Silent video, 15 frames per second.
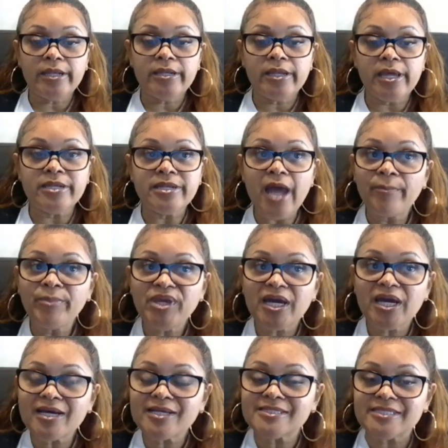And
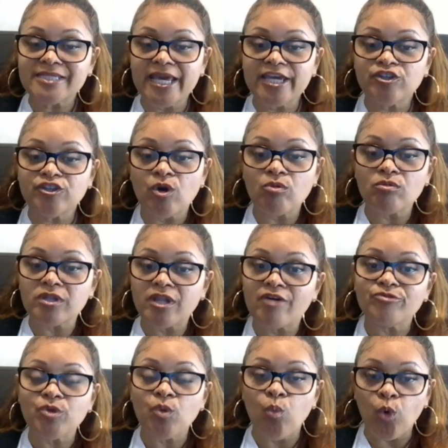not because they
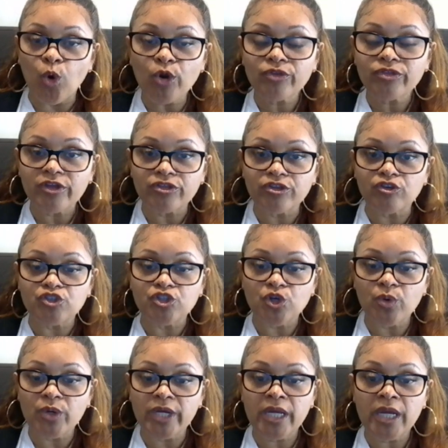don't love the work
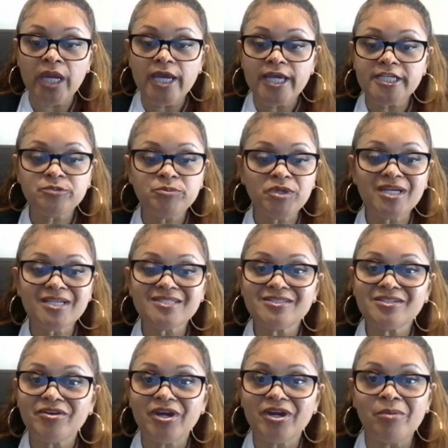that they're doing, it's
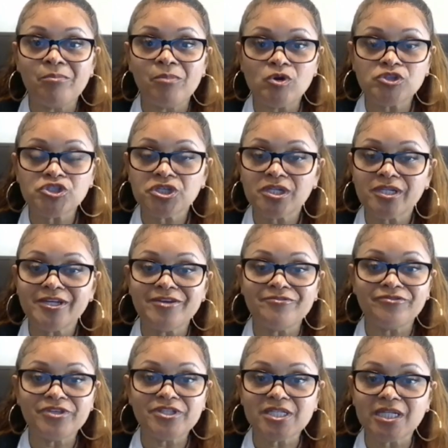because they're
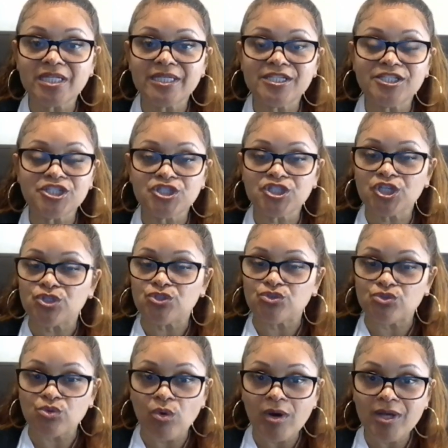emotionally and physically
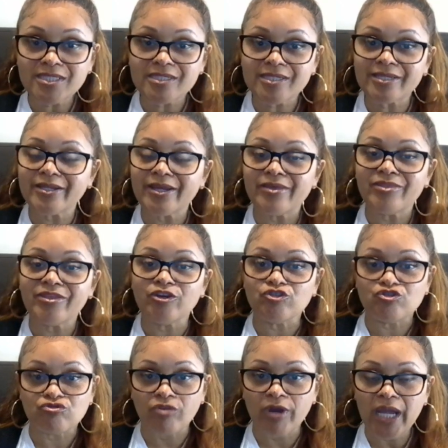just exhausted
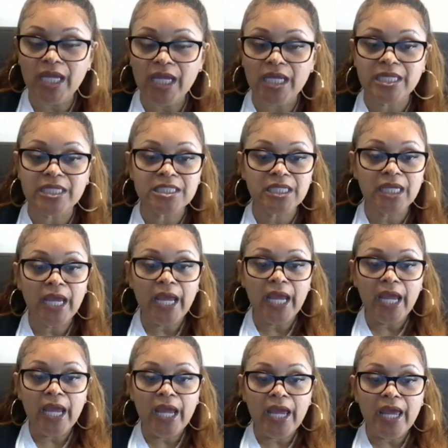and they're
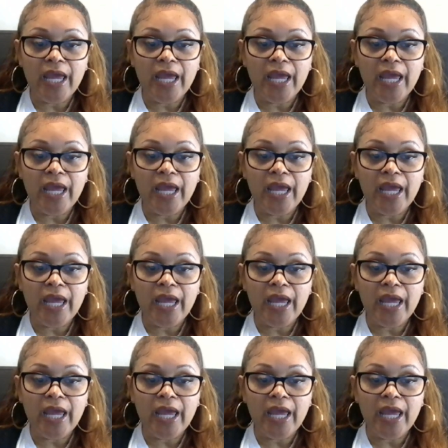drained.